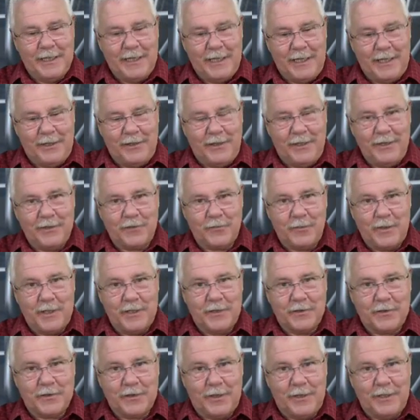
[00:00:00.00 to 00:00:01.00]
This one
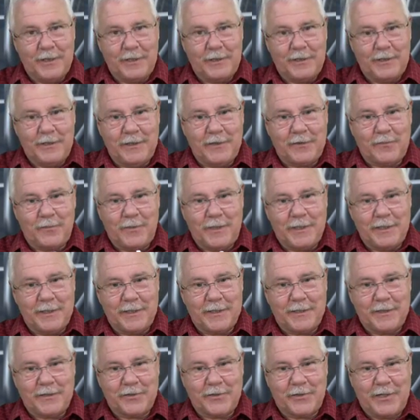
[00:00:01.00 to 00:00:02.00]
is solid. This one
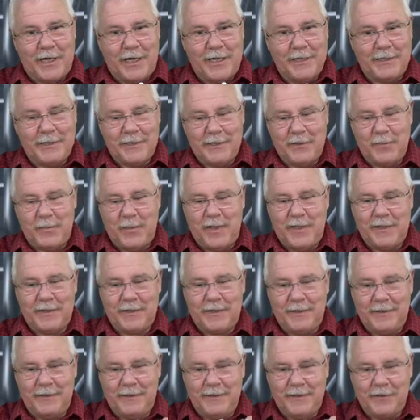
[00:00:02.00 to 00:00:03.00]
tries his
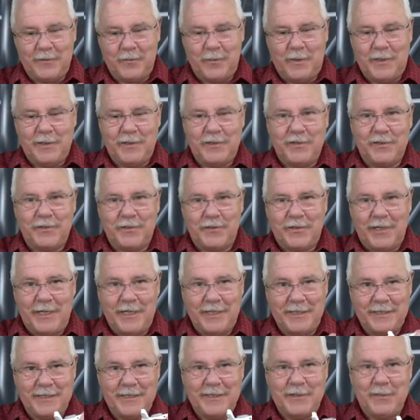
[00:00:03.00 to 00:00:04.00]
best, and this one just
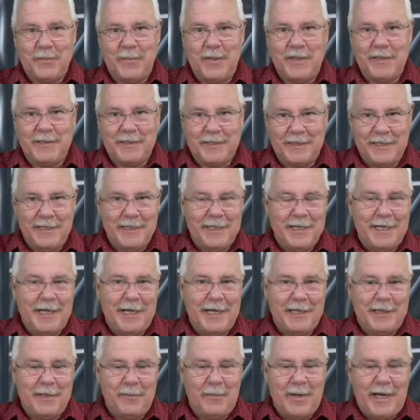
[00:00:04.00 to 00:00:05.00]
tries his best
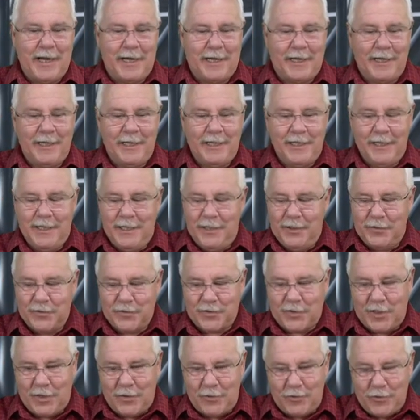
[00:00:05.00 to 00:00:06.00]
at the back.
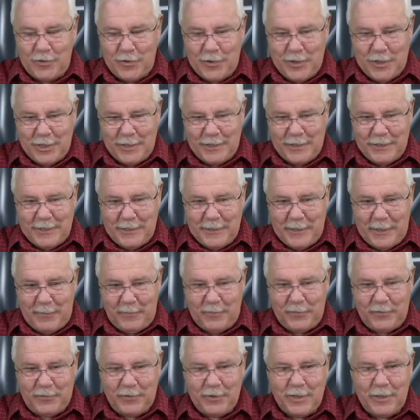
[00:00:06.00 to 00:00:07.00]
So the
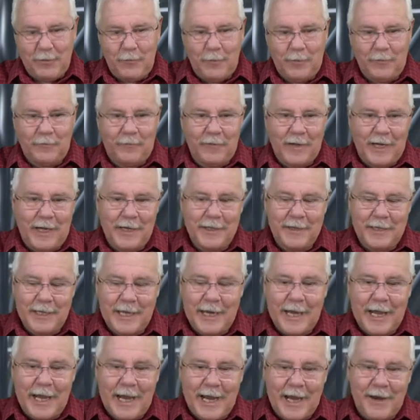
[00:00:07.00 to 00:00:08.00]
number 3 will fly the
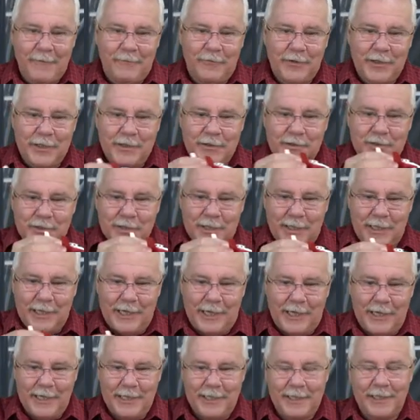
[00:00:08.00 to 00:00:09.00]
average
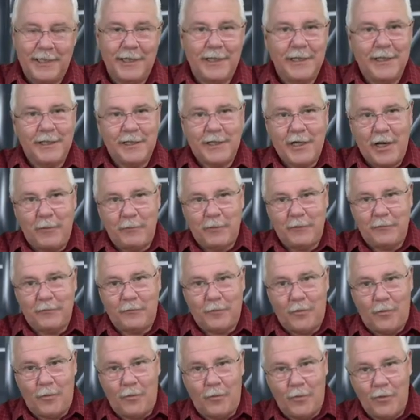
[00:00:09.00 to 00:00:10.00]
line, number
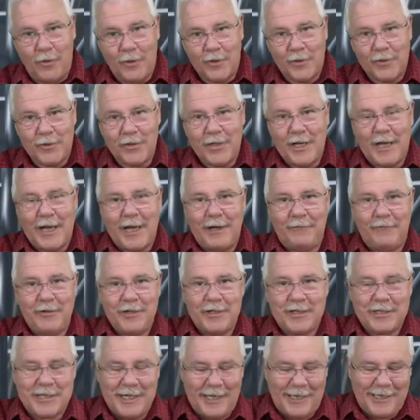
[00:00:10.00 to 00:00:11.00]
4 the
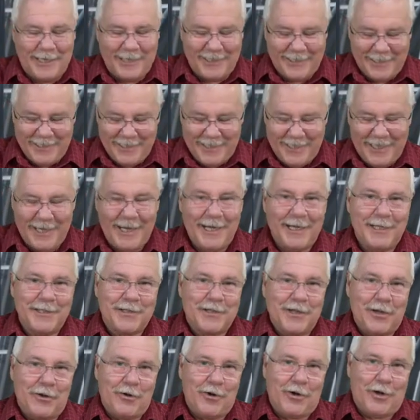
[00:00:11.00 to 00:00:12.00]
average line, and
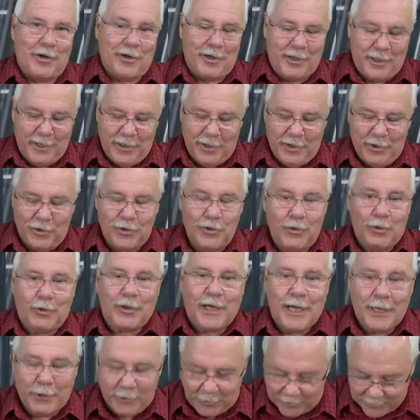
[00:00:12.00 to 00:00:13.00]
so on. You
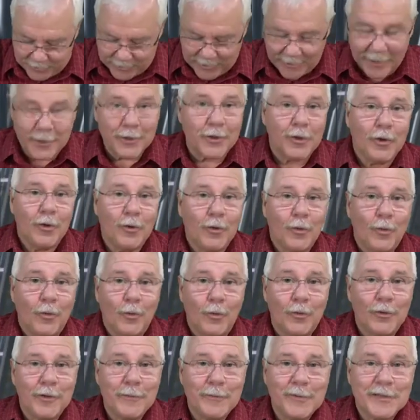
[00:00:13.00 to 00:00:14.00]
cannot take
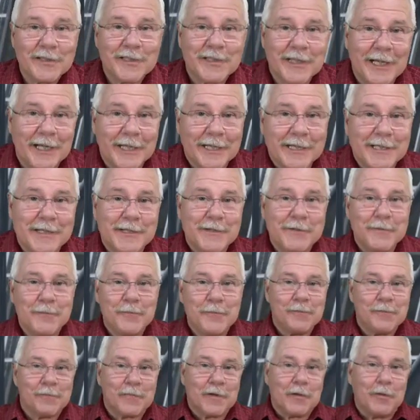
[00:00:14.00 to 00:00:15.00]
all the mistakes
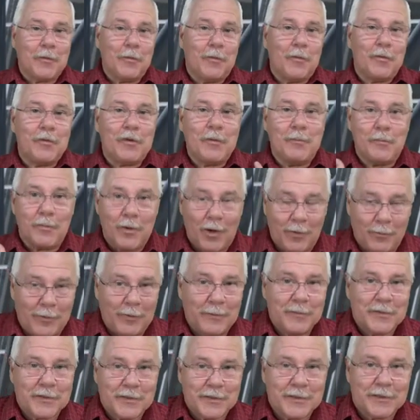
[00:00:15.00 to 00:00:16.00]
or the
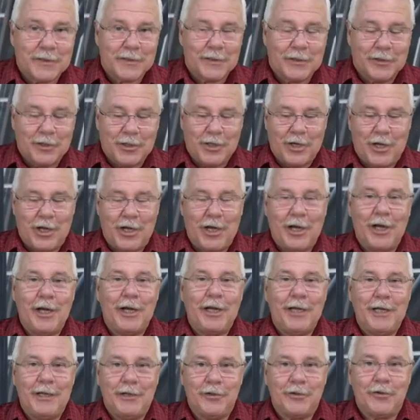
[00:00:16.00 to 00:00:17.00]
problems
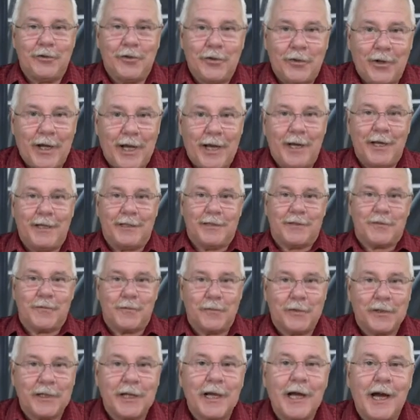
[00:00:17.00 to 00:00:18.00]
into your hands
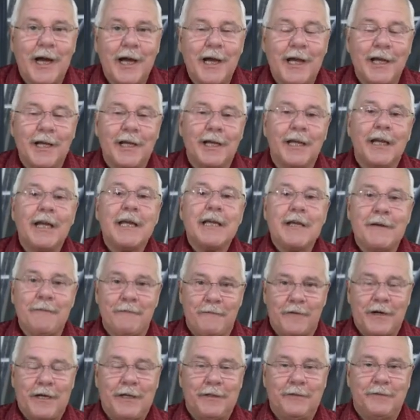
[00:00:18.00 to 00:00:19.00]
with the guy in
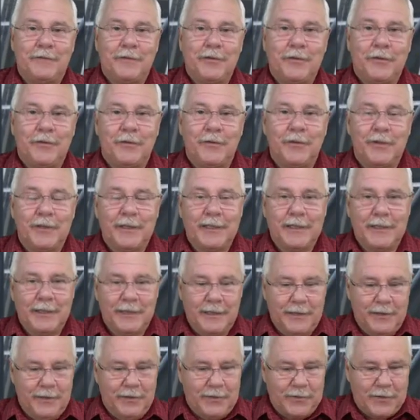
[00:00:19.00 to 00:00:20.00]
front of you.
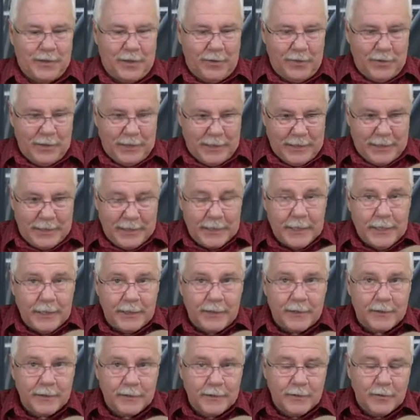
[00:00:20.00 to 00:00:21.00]
So
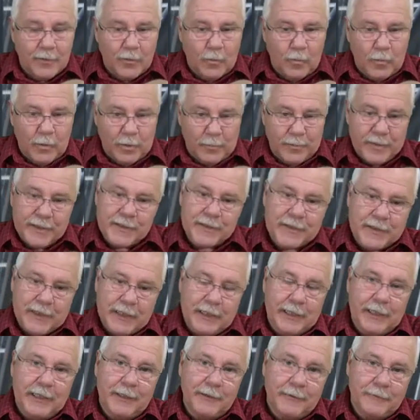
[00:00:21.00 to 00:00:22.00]
lead will be
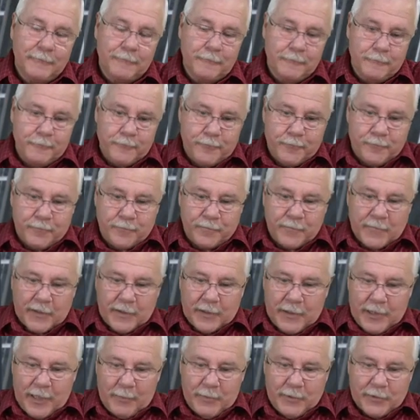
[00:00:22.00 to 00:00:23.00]
steady.
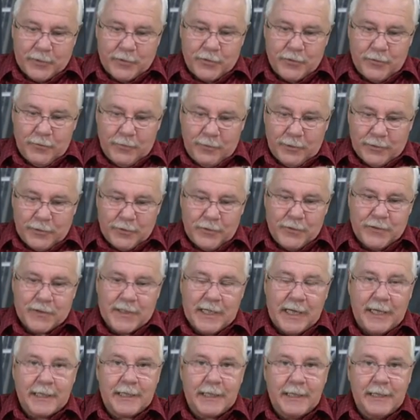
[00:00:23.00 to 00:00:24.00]
Number 2 will do
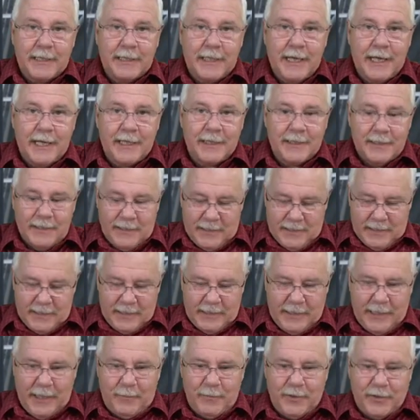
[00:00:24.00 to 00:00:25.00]
slightly that.
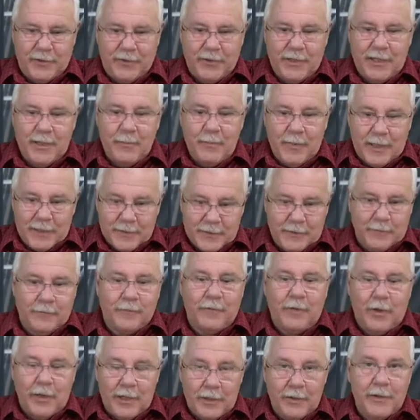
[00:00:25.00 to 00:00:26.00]
Number 3 mustn't
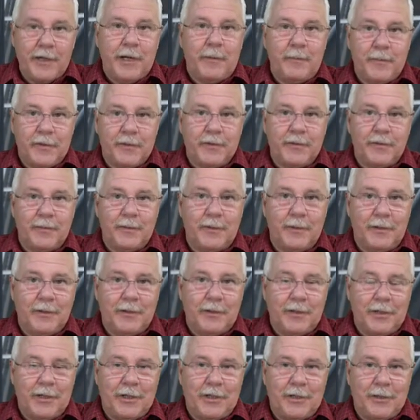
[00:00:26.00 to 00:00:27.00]
follow number
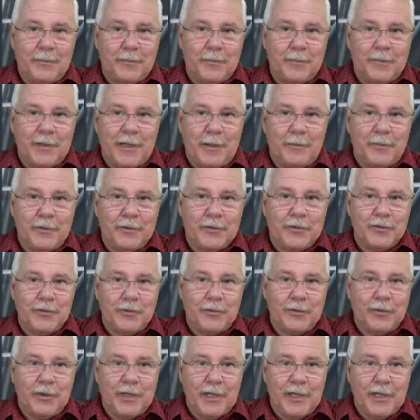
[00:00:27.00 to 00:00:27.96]
2.